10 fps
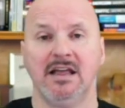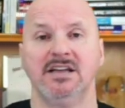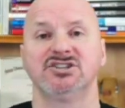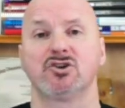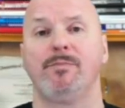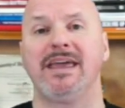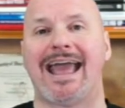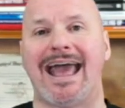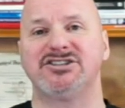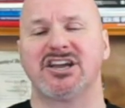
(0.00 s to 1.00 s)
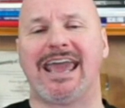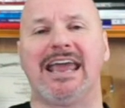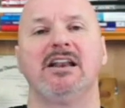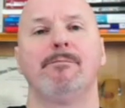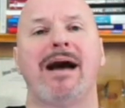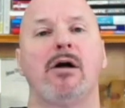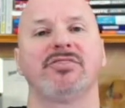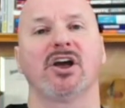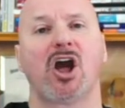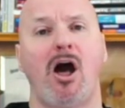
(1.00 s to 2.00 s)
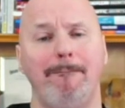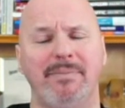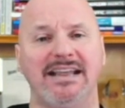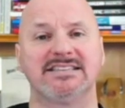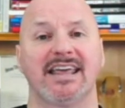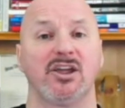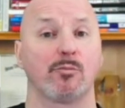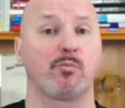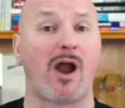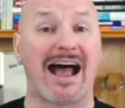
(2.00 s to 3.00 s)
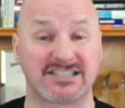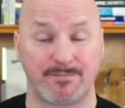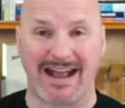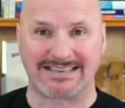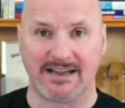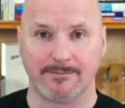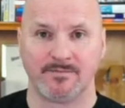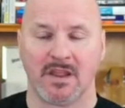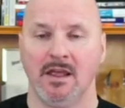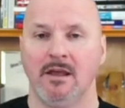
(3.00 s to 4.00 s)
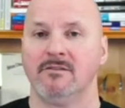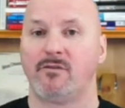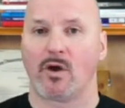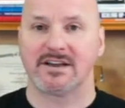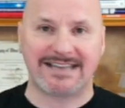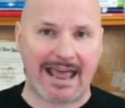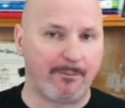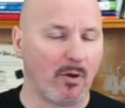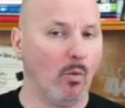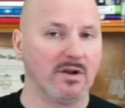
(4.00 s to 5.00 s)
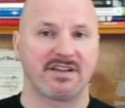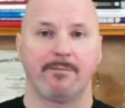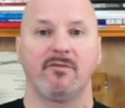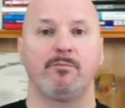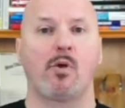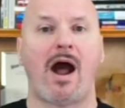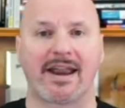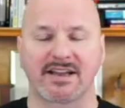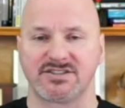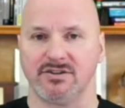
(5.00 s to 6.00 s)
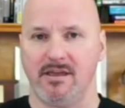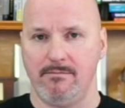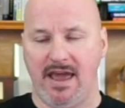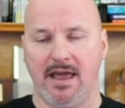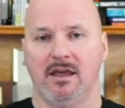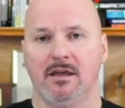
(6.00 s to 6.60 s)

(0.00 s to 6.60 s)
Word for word: So being educated about the companies that you're prospecting. For example, what type of products do they make?